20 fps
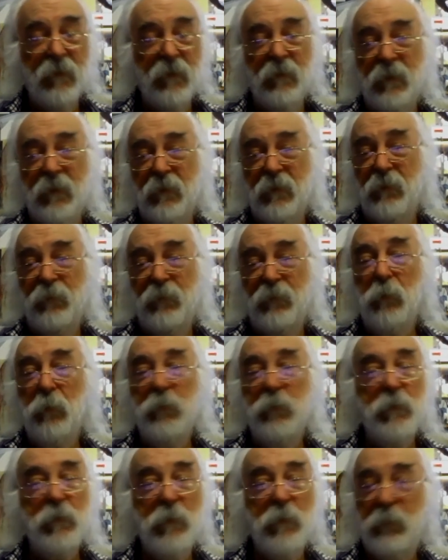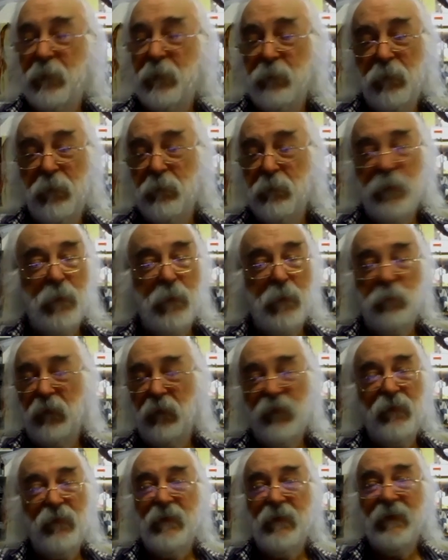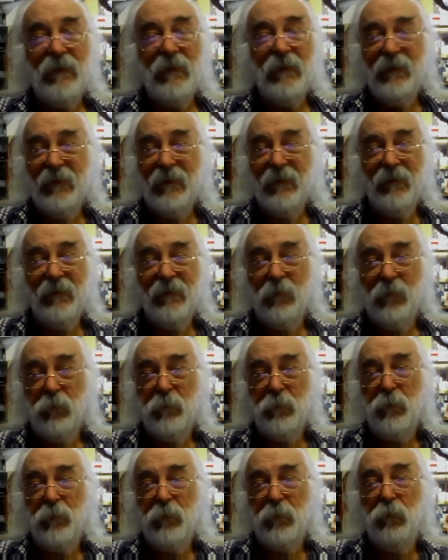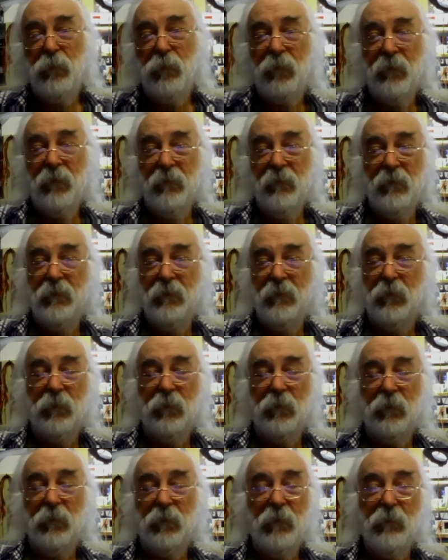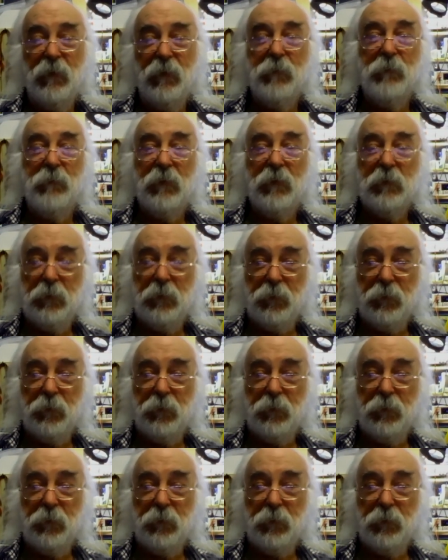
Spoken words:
if he opened them up, he wouldn't be able to see anything that would be worth, giving him a clue.